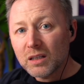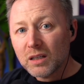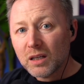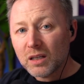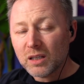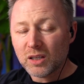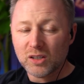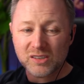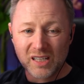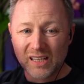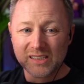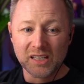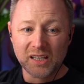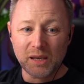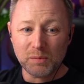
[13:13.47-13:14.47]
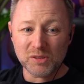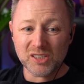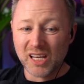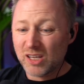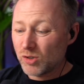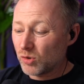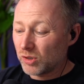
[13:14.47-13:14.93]
because as I keep
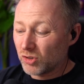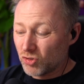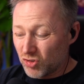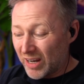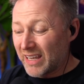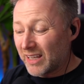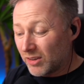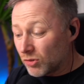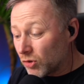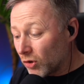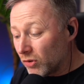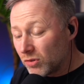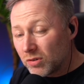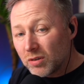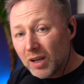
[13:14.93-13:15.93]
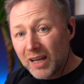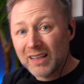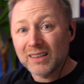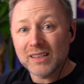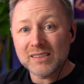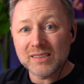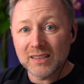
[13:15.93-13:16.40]
saying, you know, like writing down and
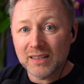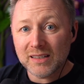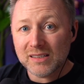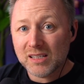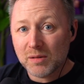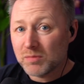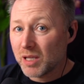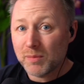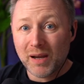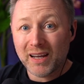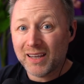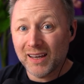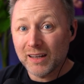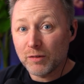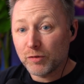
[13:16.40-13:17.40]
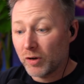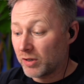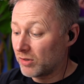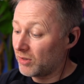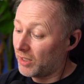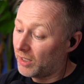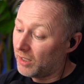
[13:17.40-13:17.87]
listening at the same time, I can't fucking
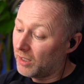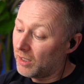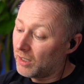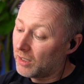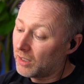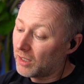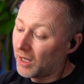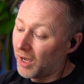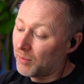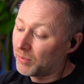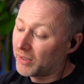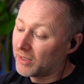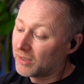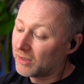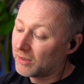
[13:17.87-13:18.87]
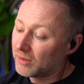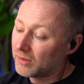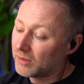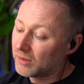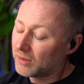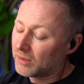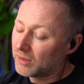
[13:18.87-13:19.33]
do it. I'm like,
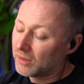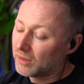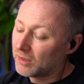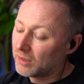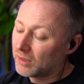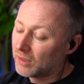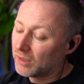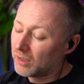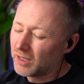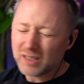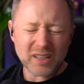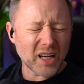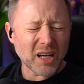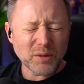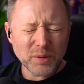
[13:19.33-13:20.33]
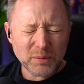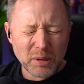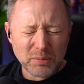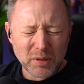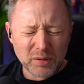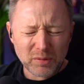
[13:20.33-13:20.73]
wait.